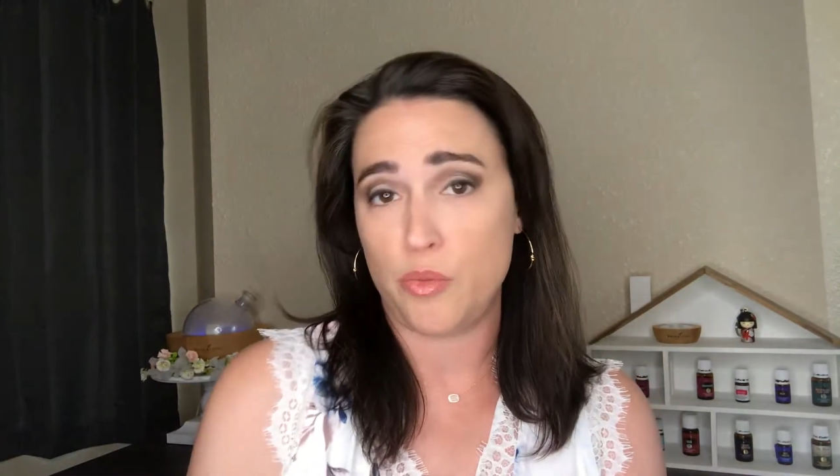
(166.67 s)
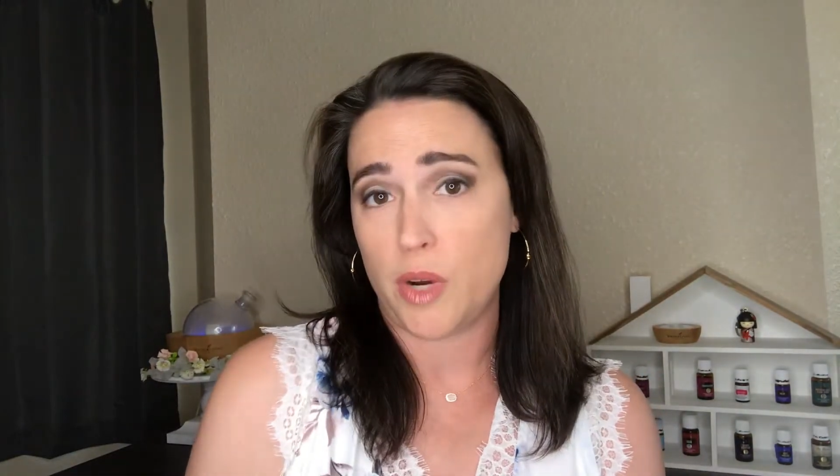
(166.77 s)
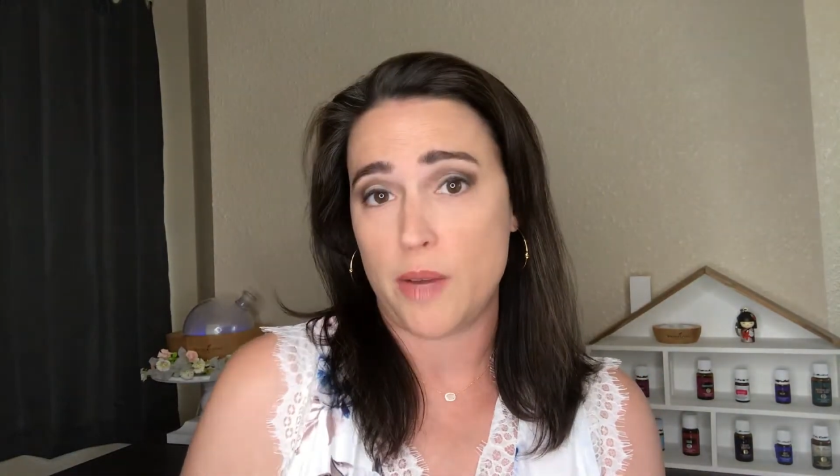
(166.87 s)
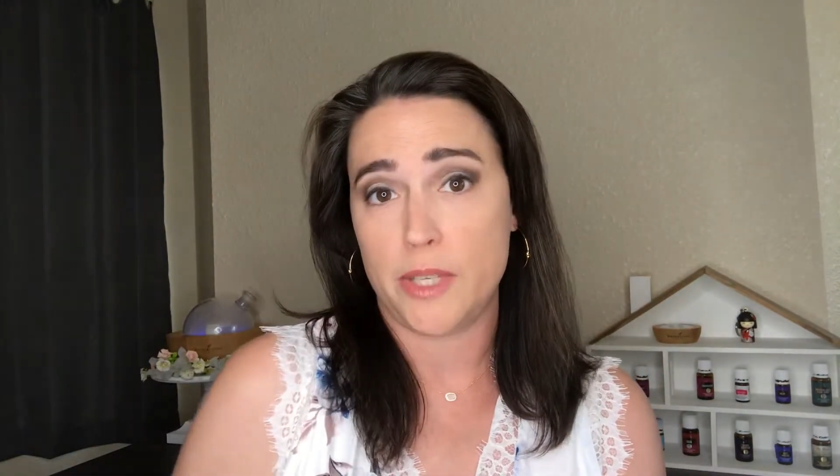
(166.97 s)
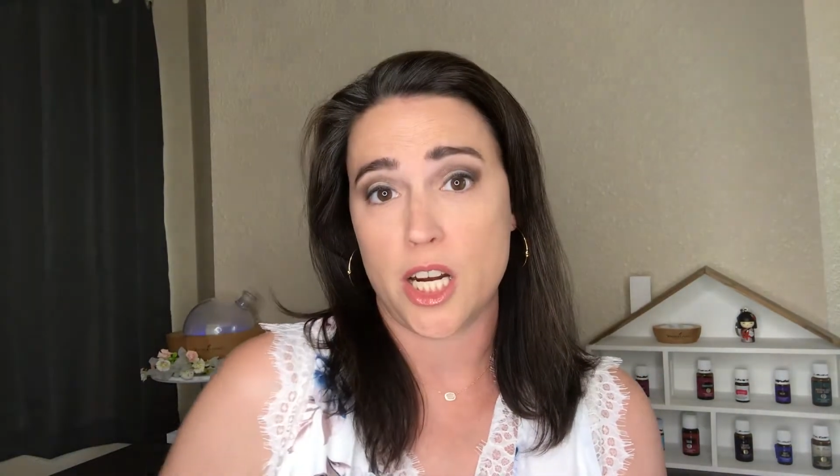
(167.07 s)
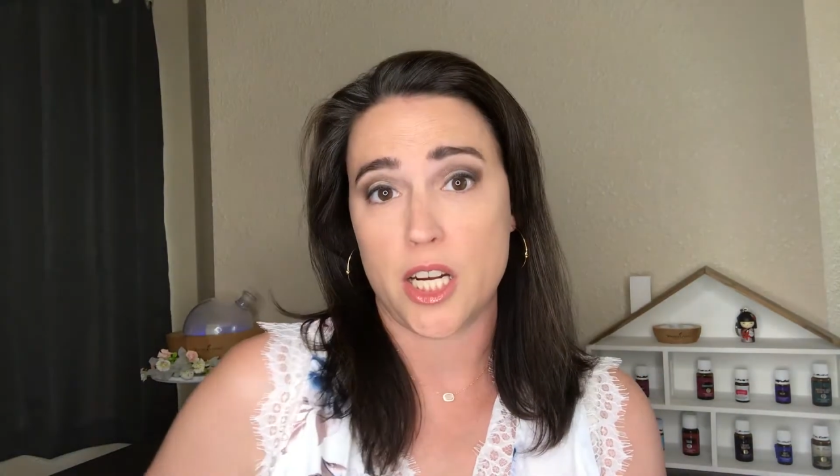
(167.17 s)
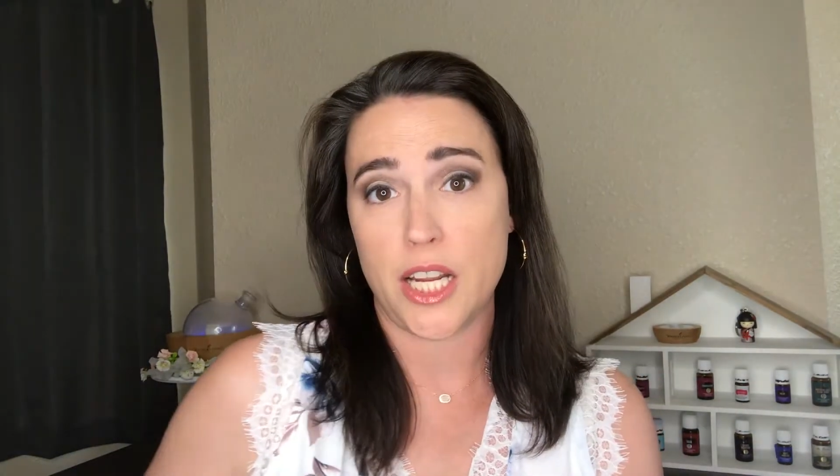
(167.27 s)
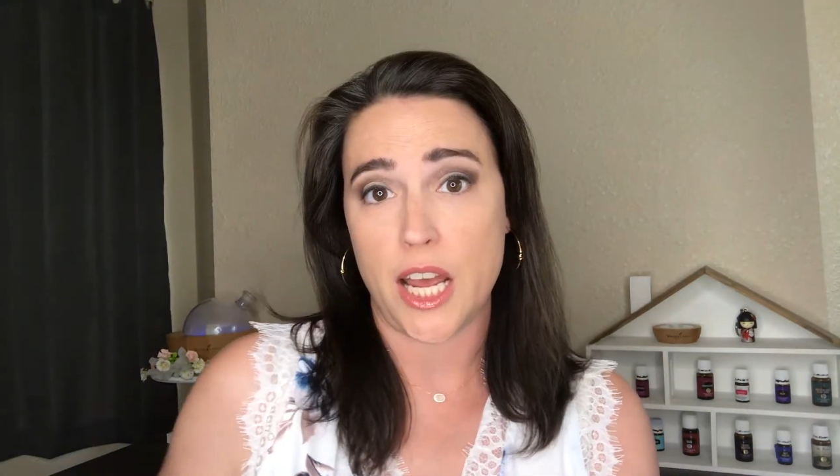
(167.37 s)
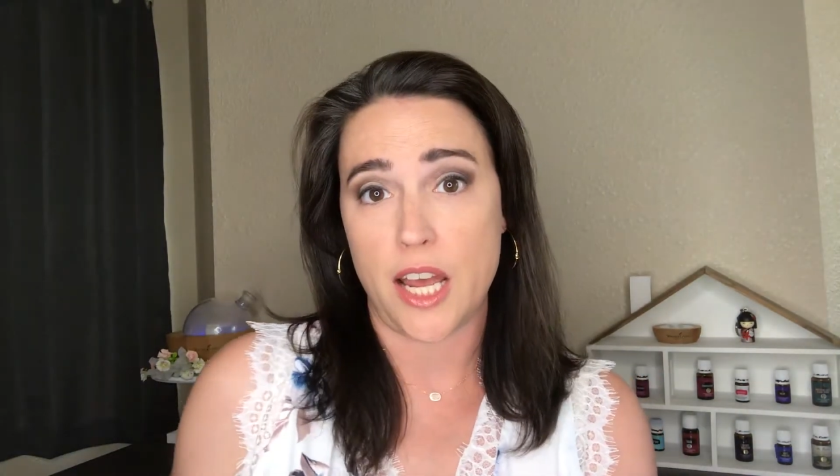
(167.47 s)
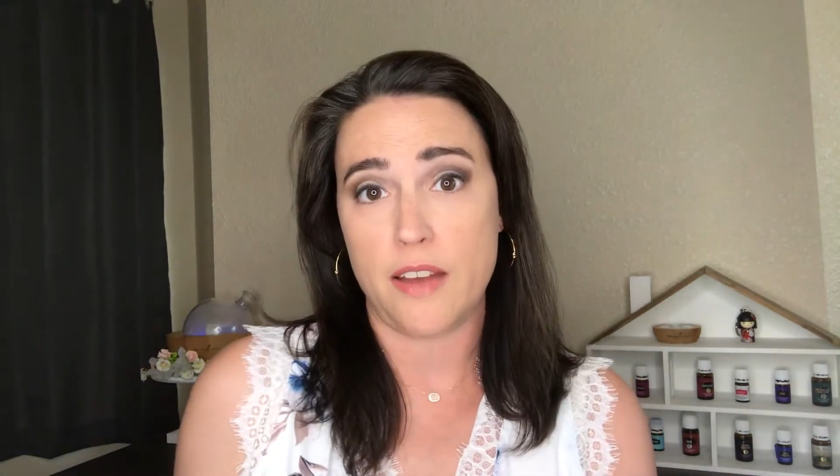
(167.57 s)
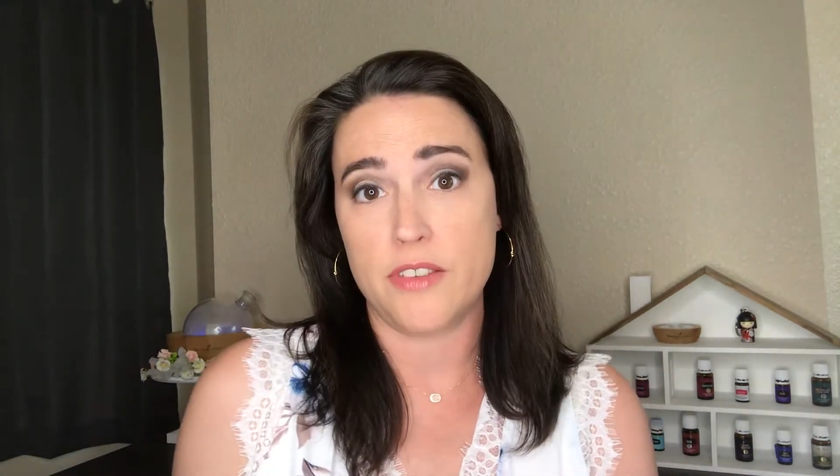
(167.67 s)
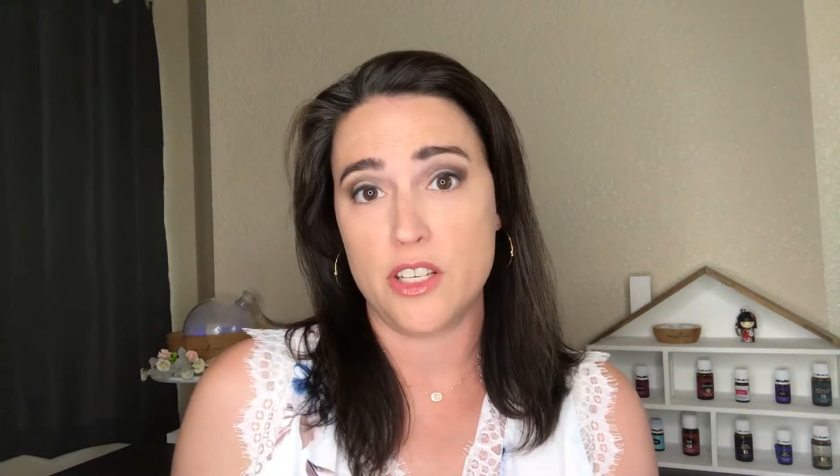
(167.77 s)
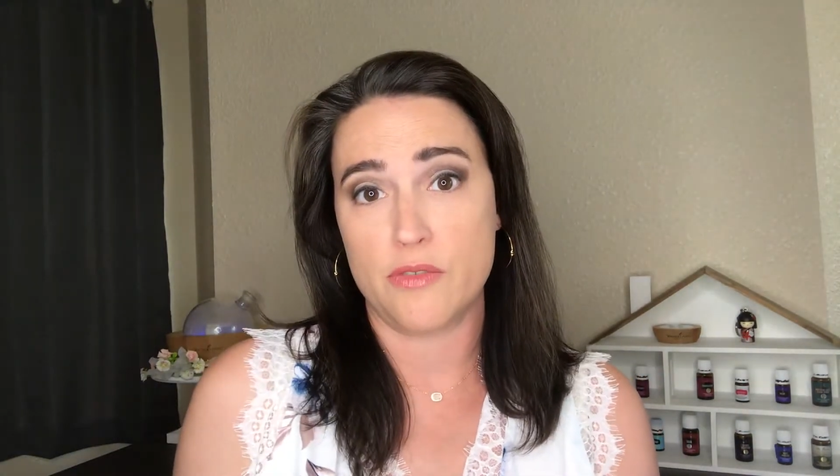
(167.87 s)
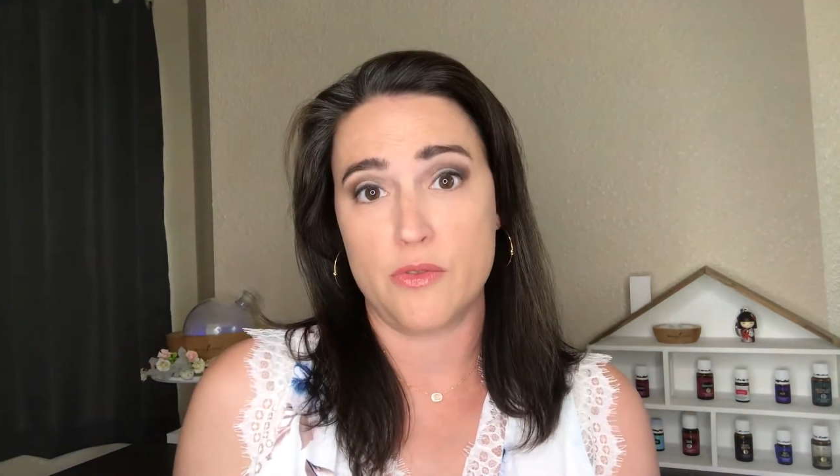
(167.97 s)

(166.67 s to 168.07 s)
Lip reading: you probably already have in your